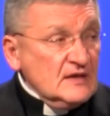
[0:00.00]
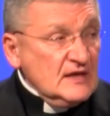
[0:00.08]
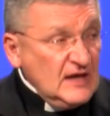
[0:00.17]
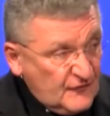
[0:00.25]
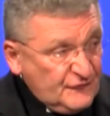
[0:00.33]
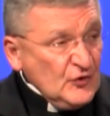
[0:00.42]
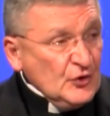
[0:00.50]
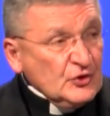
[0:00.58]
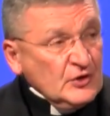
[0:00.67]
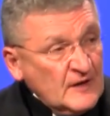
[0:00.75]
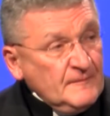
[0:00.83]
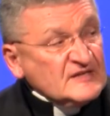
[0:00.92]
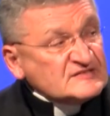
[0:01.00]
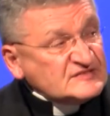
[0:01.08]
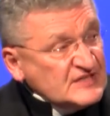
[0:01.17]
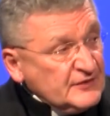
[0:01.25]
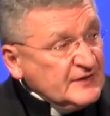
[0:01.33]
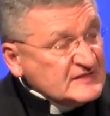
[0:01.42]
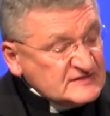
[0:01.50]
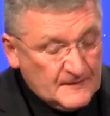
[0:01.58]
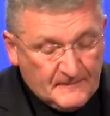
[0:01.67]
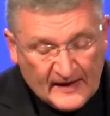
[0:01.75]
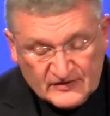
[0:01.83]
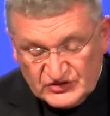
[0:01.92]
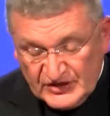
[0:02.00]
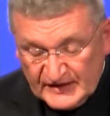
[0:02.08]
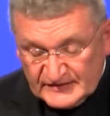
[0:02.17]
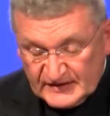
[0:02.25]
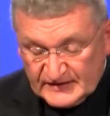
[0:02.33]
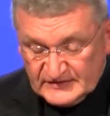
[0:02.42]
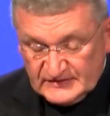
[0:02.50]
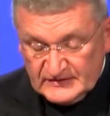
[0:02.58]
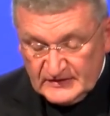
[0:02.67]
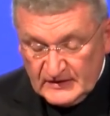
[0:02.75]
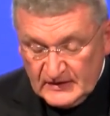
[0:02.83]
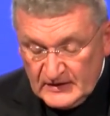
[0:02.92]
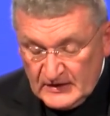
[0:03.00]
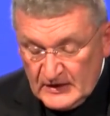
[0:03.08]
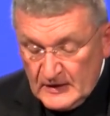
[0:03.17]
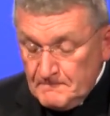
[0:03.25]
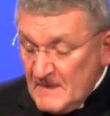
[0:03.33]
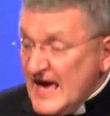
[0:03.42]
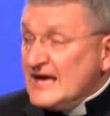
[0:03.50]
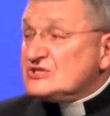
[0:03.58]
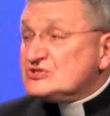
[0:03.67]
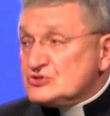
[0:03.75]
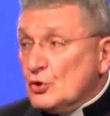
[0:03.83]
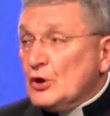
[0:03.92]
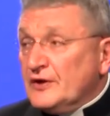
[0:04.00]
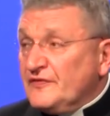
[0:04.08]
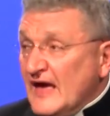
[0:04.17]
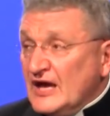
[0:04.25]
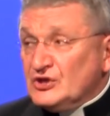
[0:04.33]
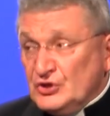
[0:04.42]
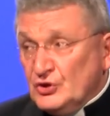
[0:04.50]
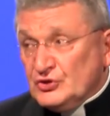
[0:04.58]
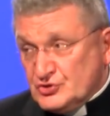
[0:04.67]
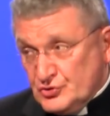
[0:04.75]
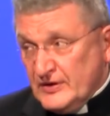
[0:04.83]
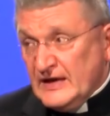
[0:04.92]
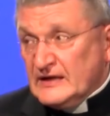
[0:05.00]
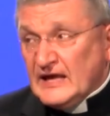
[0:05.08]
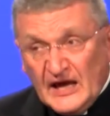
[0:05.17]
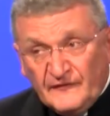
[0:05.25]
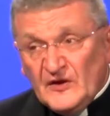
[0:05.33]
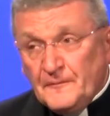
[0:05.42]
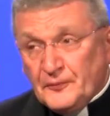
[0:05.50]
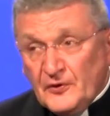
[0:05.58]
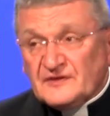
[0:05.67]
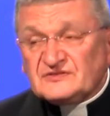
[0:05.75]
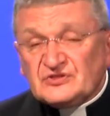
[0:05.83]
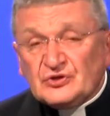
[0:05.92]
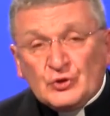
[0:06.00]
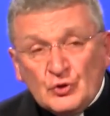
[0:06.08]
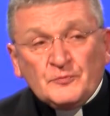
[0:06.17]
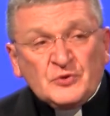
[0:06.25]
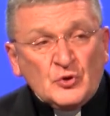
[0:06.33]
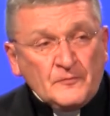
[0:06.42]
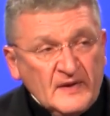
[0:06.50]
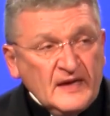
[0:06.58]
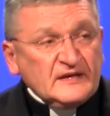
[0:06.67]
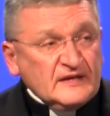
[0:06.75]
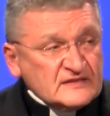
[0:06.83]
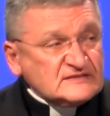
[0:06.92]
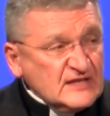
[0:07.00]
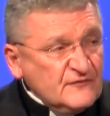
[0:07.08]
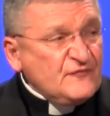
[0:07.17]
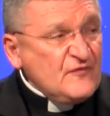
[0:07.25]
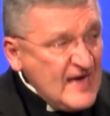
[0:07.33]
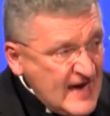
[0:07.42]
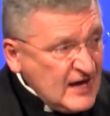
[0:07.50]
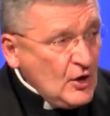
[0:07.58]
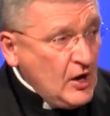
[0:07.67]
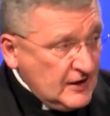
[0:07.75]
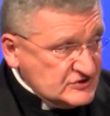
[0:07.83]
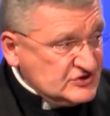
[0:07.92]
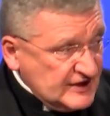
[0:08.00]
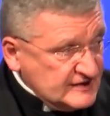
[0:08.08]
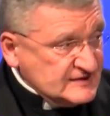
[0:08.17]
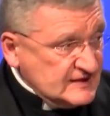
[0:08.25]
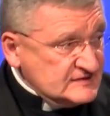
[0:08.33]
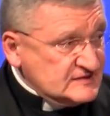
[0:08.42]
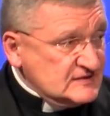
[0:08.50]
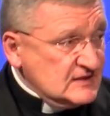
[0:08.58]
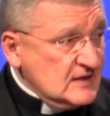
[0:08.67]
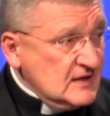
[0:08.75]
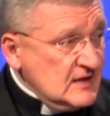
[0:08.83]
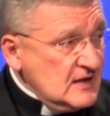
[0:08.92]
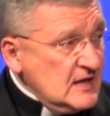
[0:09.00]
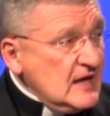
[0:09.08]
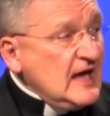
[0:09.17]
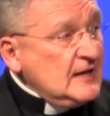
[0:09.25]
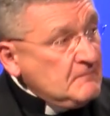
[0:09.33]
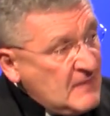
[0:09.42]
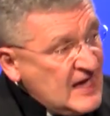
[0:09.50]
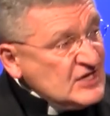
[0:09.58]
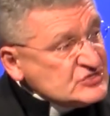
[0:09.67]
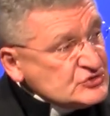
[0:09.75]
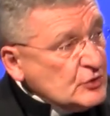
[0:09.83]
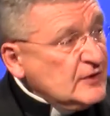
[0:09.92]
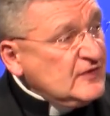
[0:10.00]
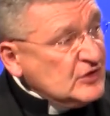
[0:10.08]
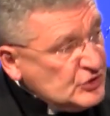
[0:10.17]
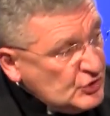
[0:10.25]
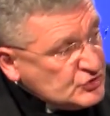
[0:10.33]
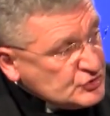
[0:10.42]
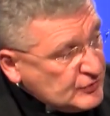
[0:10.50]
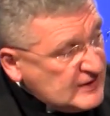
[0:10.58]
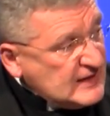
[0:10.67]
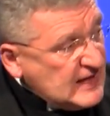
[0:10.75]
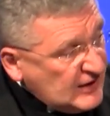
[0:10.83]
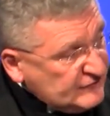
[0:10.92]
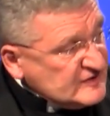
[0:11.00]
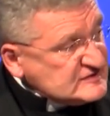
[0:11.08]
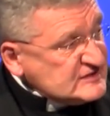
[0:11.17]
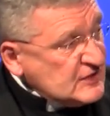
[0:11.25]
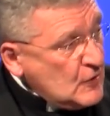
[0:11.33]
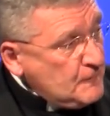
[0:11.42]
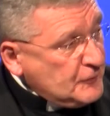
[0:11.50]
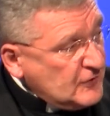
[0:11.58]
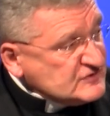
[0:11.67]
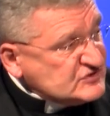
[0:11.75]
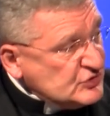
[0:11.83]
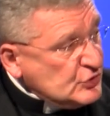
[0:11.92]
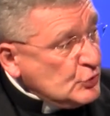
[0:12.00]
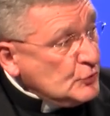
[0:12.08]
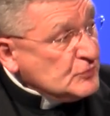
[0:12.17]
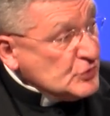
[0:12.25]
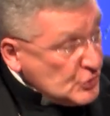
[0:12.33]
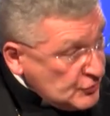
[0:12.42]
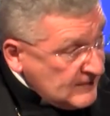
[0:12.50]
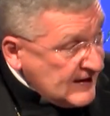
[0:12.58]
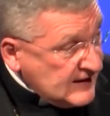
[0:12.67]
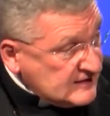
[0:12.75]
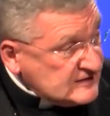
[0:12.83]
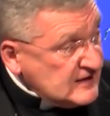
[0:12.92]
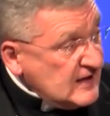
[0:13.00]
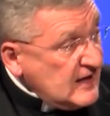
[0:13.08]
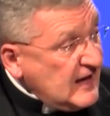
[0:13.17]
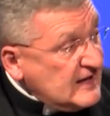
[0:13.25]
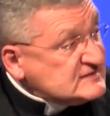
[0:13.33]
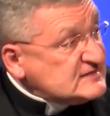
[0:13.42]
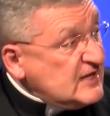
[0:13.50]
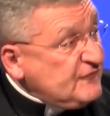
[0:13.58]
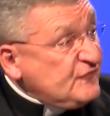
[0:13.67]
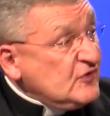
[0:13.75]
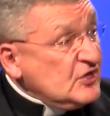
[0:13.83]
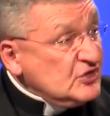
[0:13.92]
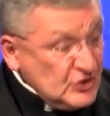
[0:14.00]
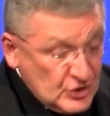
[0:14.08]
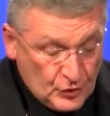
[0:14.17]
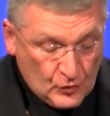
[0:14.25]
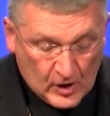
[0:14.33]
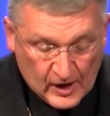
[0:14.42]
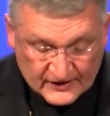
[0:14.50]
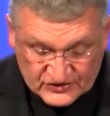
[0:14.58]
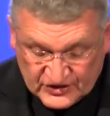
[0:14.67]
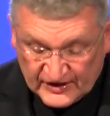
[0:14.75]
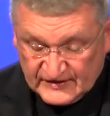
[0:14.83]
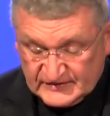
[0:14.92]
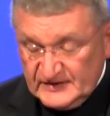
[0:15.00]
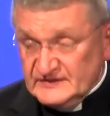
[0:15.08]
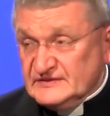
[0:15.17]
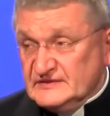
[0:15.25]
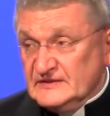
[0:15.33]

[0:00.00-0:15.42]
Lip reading: If you're going to be serious about Jesus, make sure that you treat every person whom you meet as if they are Jesus, and make sure that you treat every single person whom you meet as if you are Jesus.